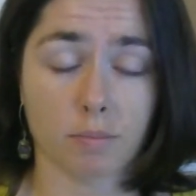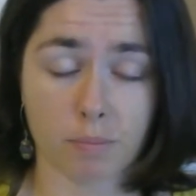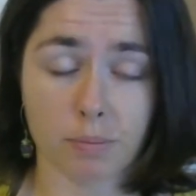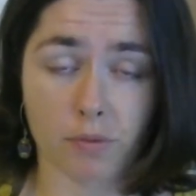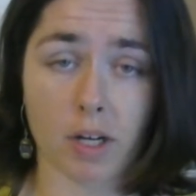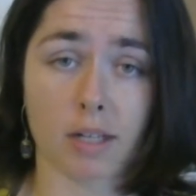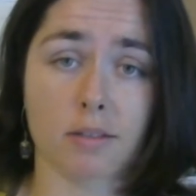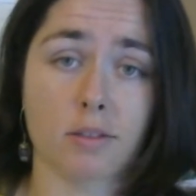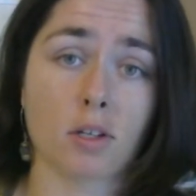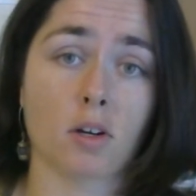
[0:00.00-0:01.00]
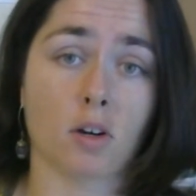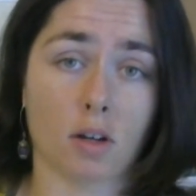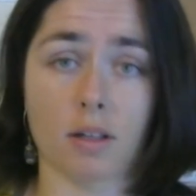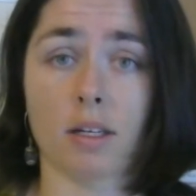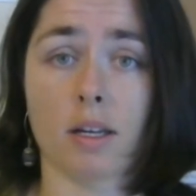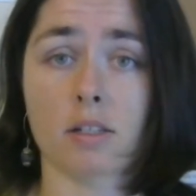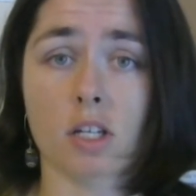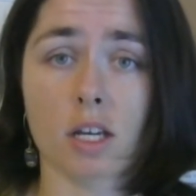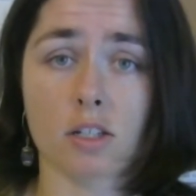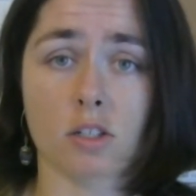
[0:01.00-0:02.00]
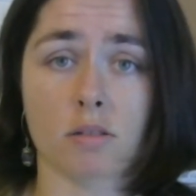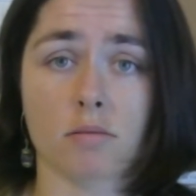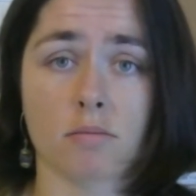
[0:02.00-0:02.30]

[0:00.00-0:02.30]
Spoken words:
provides online education.